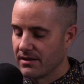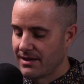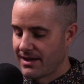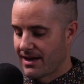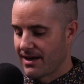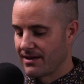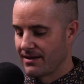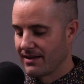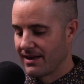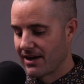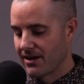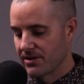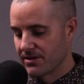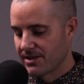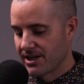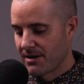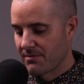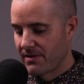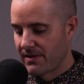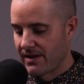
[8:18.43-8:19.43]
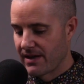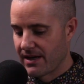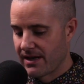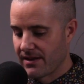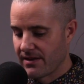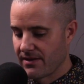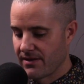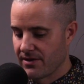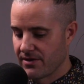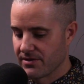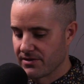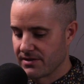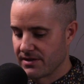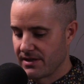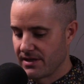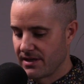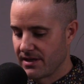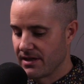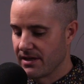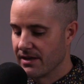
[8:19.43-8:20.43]
Yeah, and layer on top of that, there's
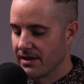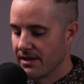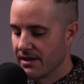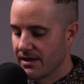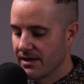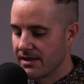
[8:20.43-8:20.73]
the,